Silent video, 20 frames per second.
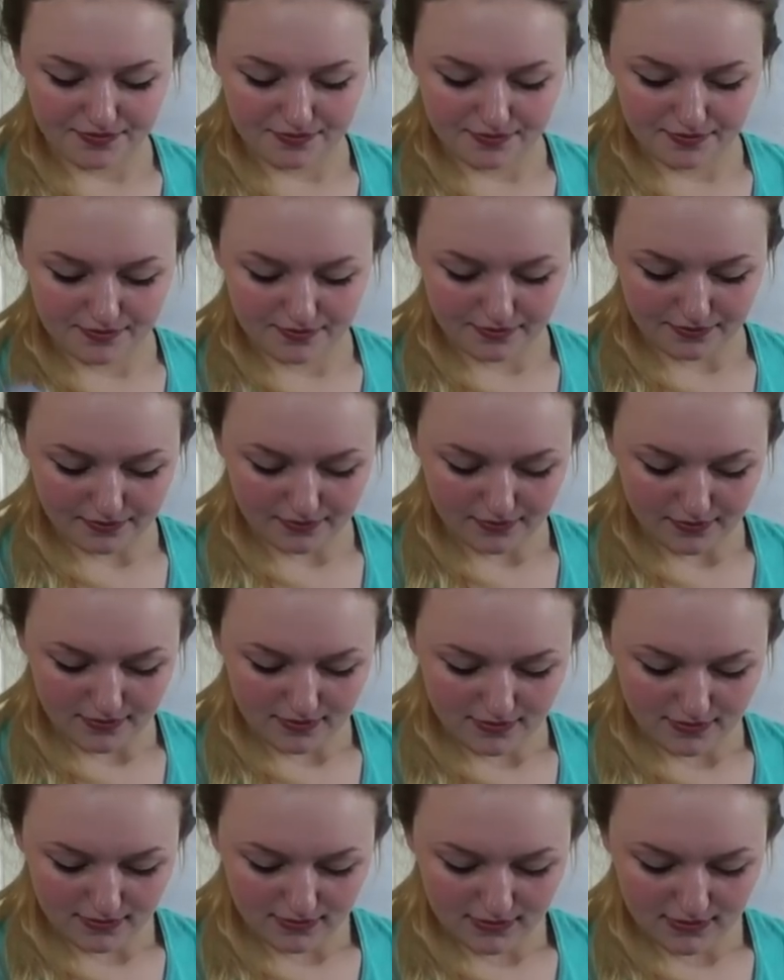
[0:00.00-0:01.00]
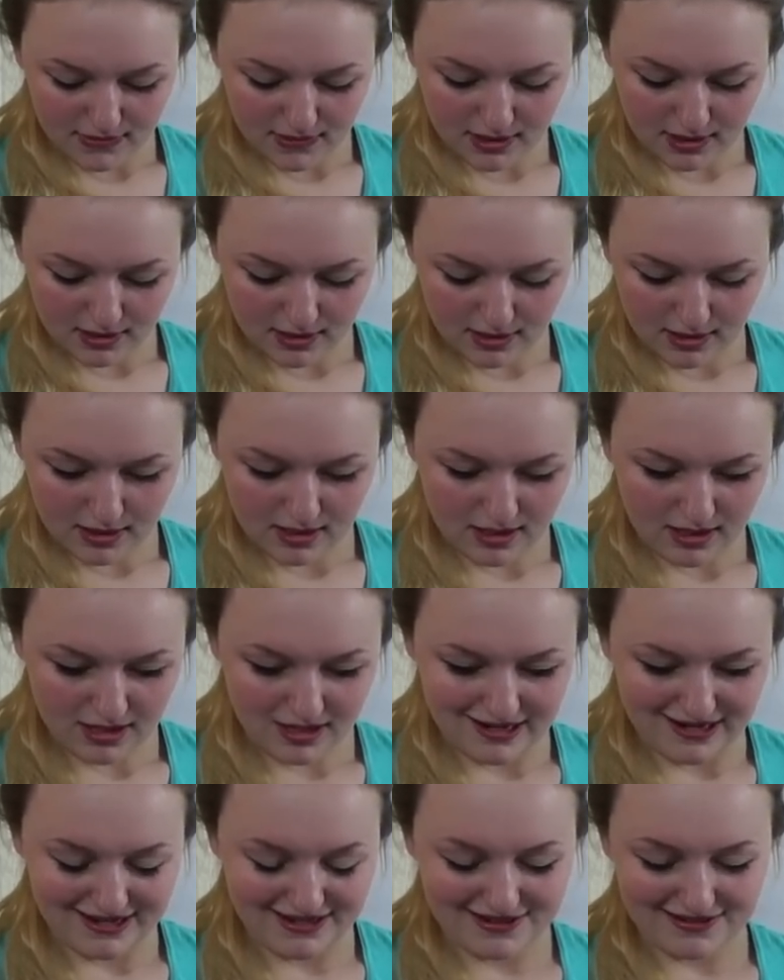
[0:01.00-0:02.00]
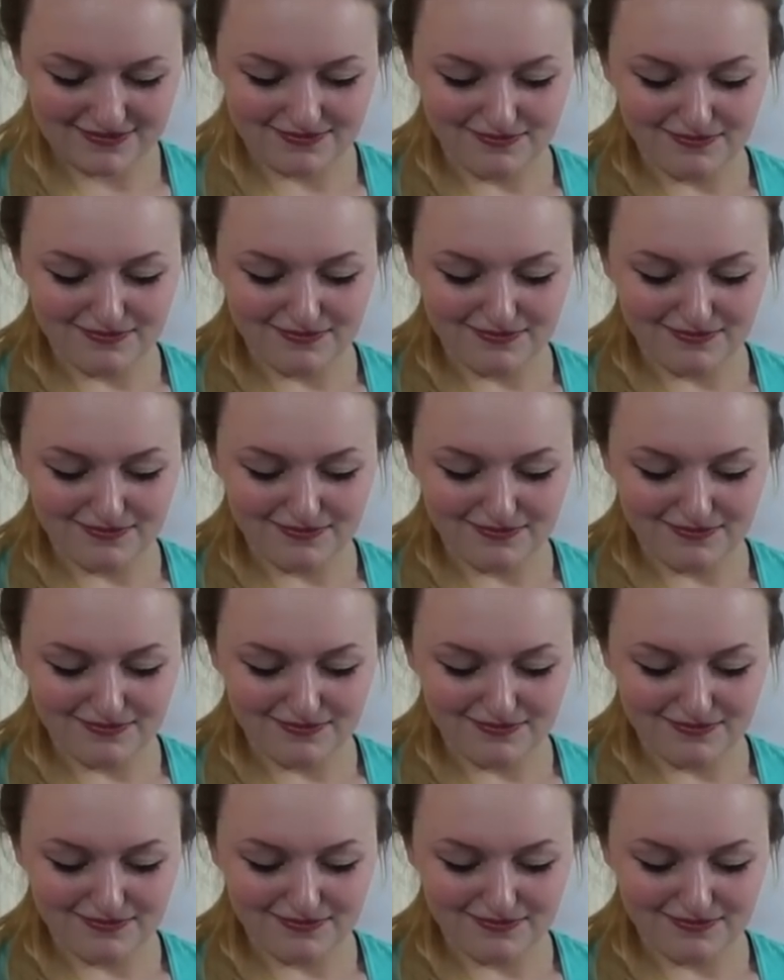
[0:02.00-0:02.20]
Nobody speaks.